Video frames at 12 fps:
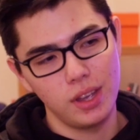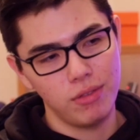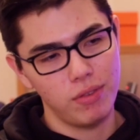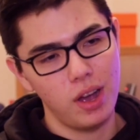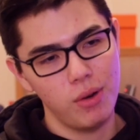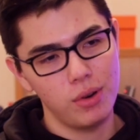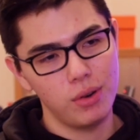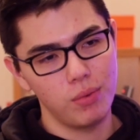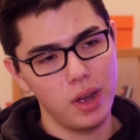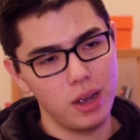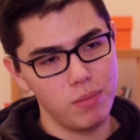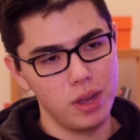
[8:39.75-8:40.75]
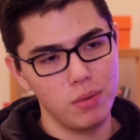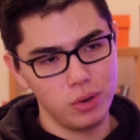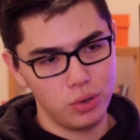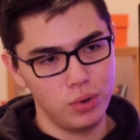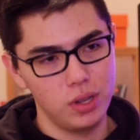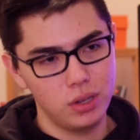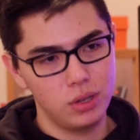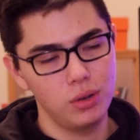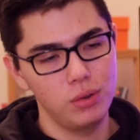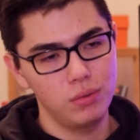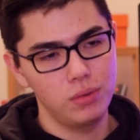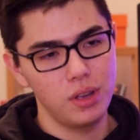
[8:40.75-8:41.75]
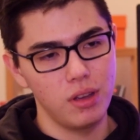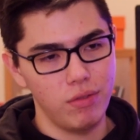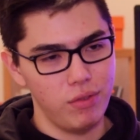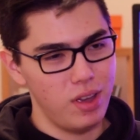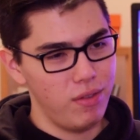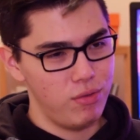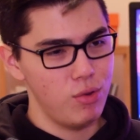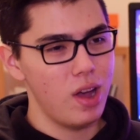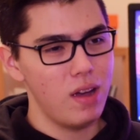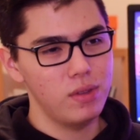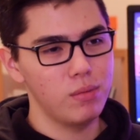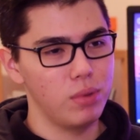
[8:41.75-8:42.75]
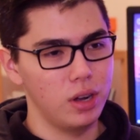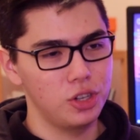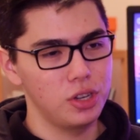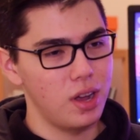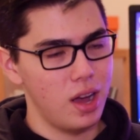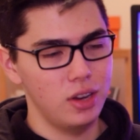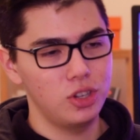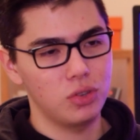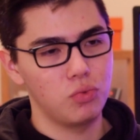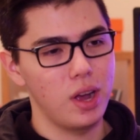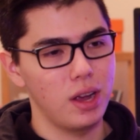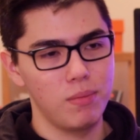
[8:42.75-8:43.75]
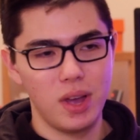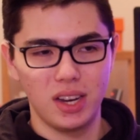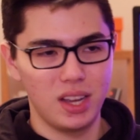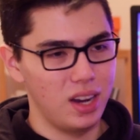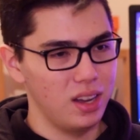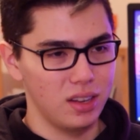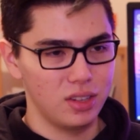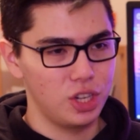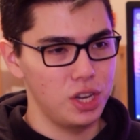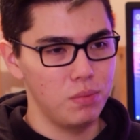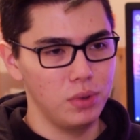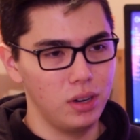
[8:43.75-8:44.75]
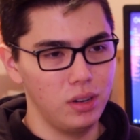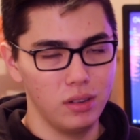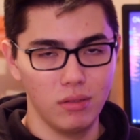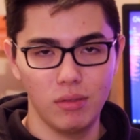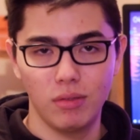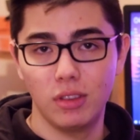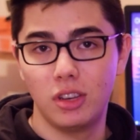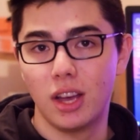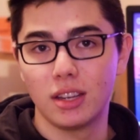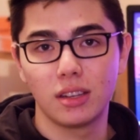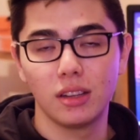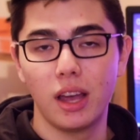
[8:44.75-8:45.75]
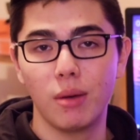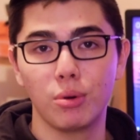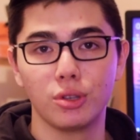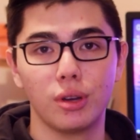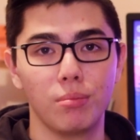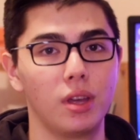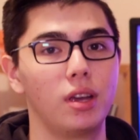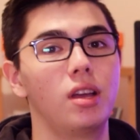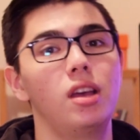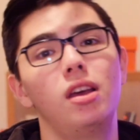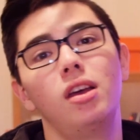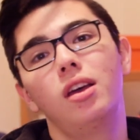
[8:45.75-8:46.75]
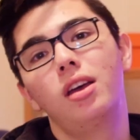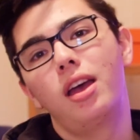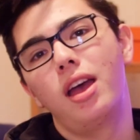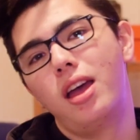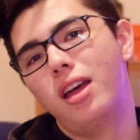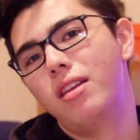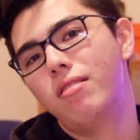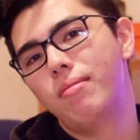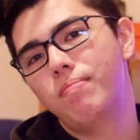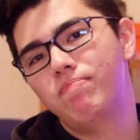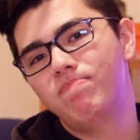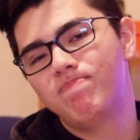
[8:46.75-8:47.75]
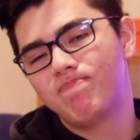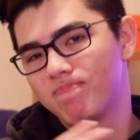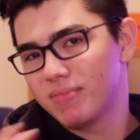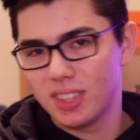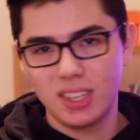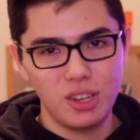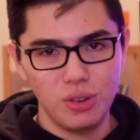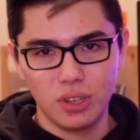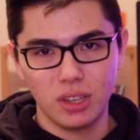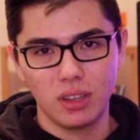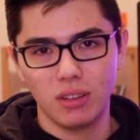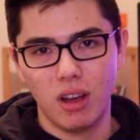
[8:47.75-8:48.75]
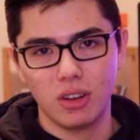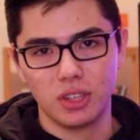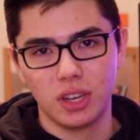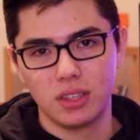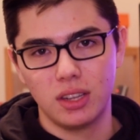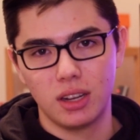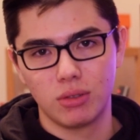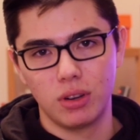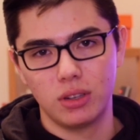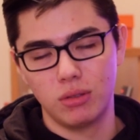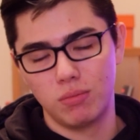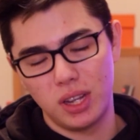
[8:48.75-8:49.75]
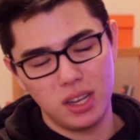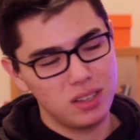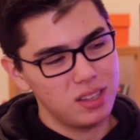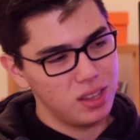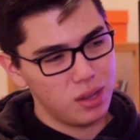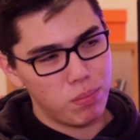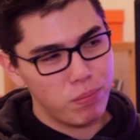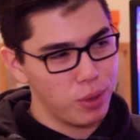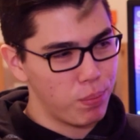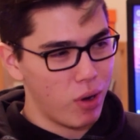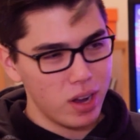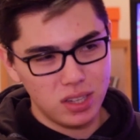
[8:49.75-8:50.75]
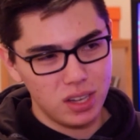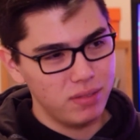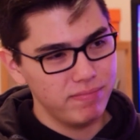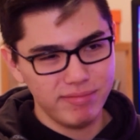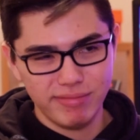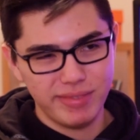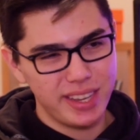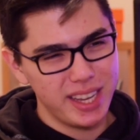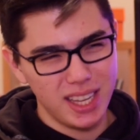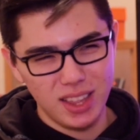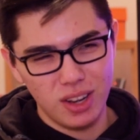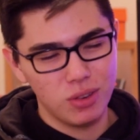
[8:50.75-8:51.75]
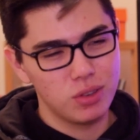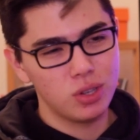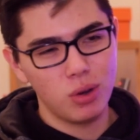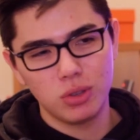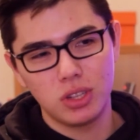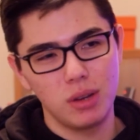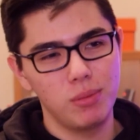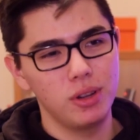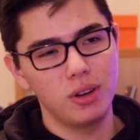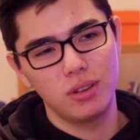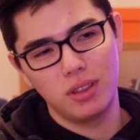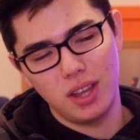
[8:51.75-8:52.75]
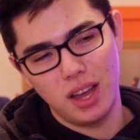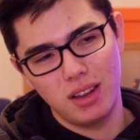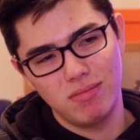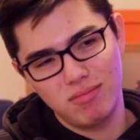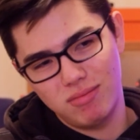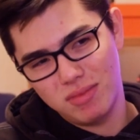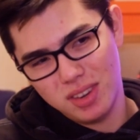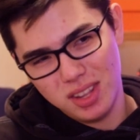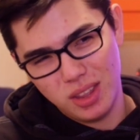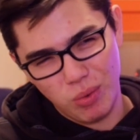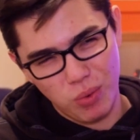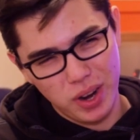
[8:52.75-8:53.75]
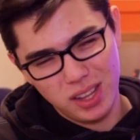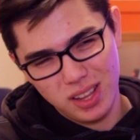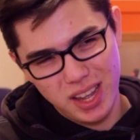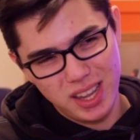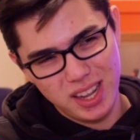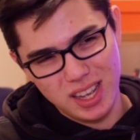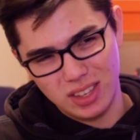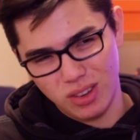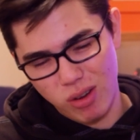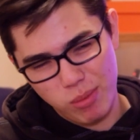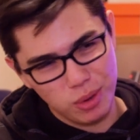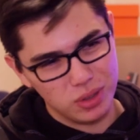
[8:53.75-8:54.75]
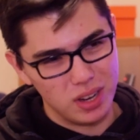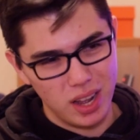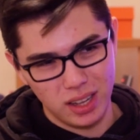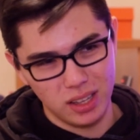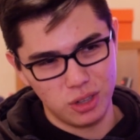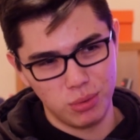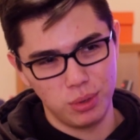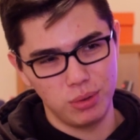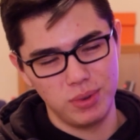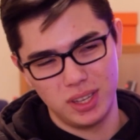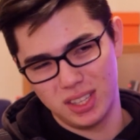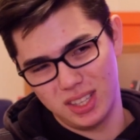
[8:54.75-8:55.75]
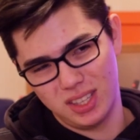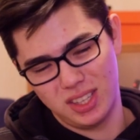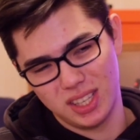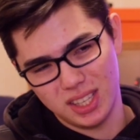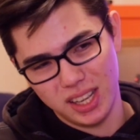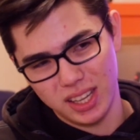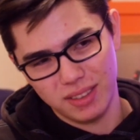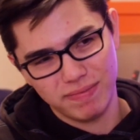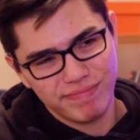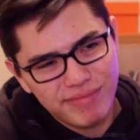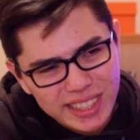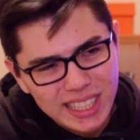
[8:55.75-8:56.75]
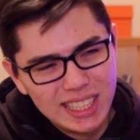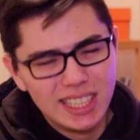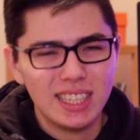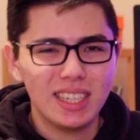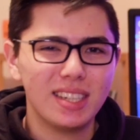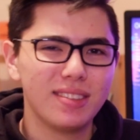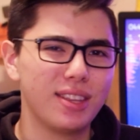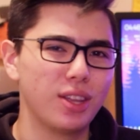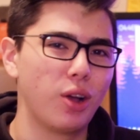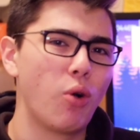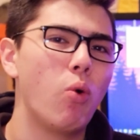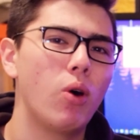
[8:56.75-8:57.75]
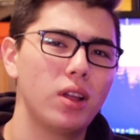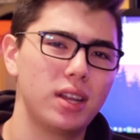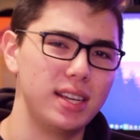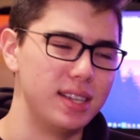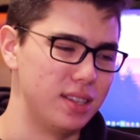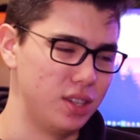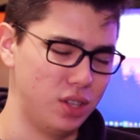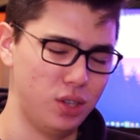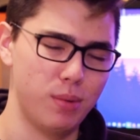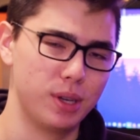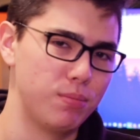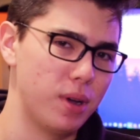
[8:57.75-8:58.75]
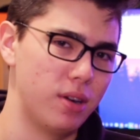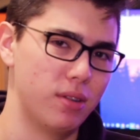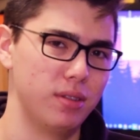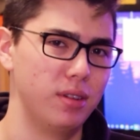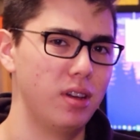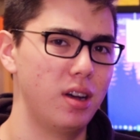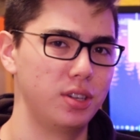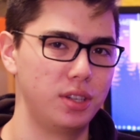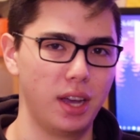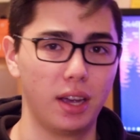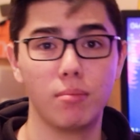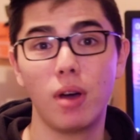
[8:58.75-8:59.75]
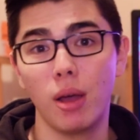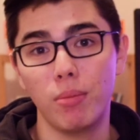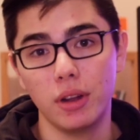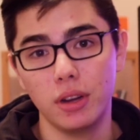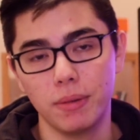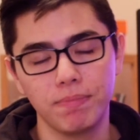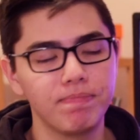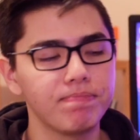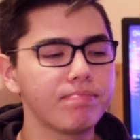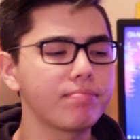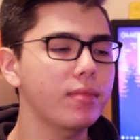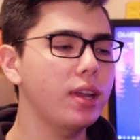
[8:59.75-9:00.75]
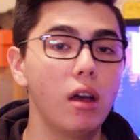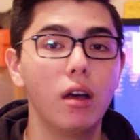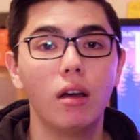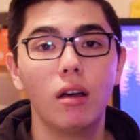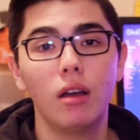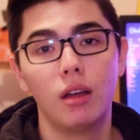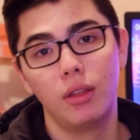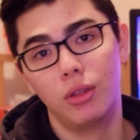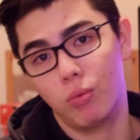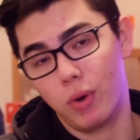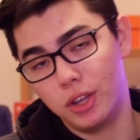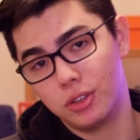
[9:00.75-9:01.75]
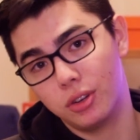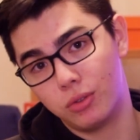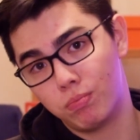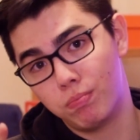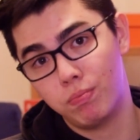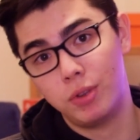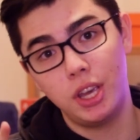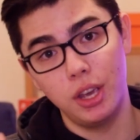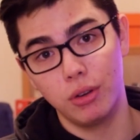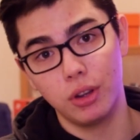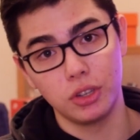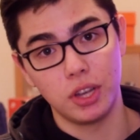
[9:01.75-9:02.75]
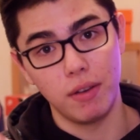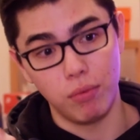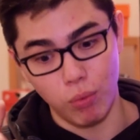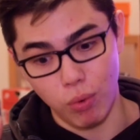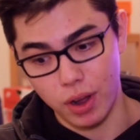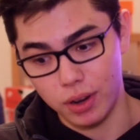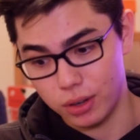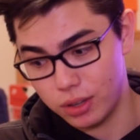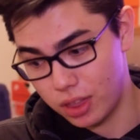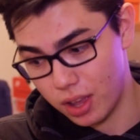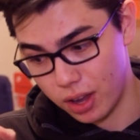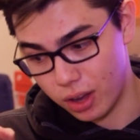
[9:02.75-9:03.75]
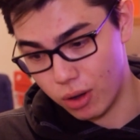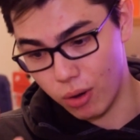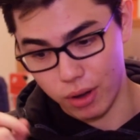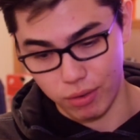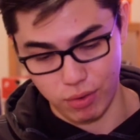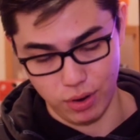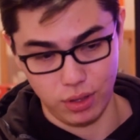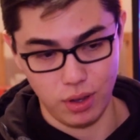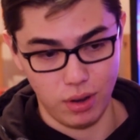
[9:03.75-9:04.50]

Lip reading: if I were to recommend between the two, if you have the budget, I'd just recommend getting a cheap little desk lamp or something and using the Logitech C922, because the pricing, they're so similar that the ring light is almost negligible because it's just like, the quality is just so much better on the Logitech, in my opinion. The Razer Kiyo does have one thing going for it